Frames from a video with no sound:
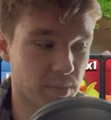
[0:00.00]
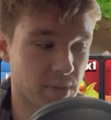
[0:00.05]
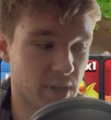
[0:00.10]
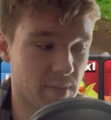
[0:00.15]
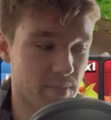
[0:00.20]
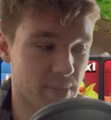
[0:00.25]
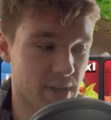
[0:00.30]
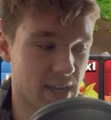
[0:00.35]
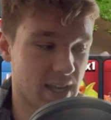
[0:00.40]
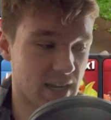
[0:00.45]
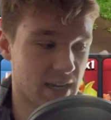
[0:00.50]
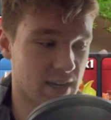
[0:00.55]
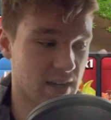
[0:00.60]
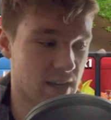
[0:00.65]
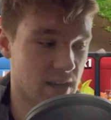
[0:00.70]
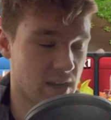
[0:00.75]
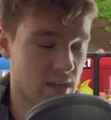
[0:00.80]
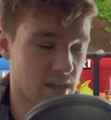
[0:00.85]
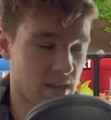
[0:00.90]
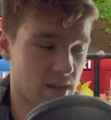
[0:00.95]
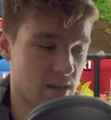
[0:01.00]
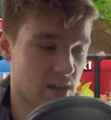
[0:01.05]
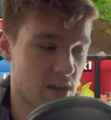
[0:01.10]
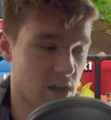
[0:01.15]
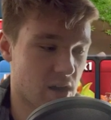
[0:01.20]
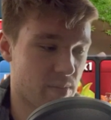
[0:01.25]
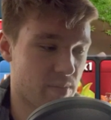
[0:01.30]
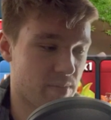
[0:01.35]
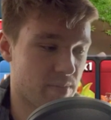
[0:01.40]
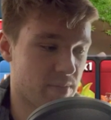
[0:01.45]
blimp in.
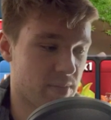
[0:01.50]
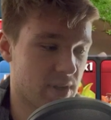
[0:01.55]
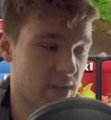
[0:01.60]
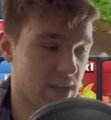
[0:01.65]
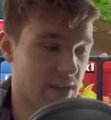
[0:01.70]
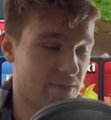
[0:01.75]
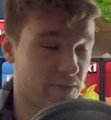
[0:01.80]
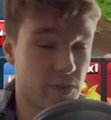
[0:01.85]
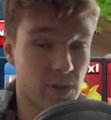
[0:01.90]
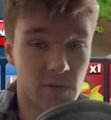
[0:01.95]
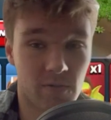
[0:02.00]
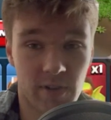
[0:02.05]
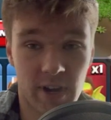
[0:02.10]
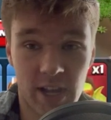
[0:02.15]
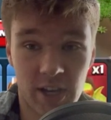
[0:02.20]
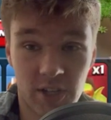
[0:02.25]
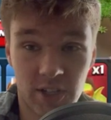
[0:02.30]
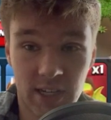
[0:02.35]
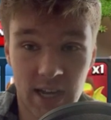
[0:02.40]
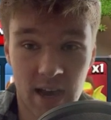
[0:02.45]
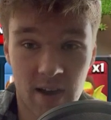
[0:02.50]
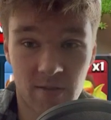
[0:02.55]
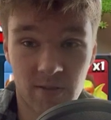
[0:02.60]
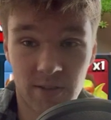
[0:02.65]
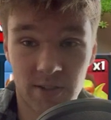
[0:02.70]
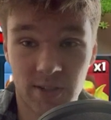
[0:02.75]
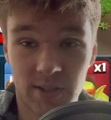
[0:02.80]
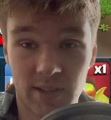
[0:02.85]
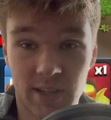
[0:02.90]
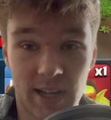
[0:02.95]
If they're rage
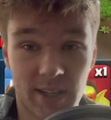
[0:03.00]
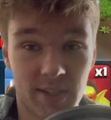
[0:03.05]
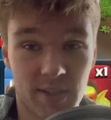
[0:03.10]
towers, that's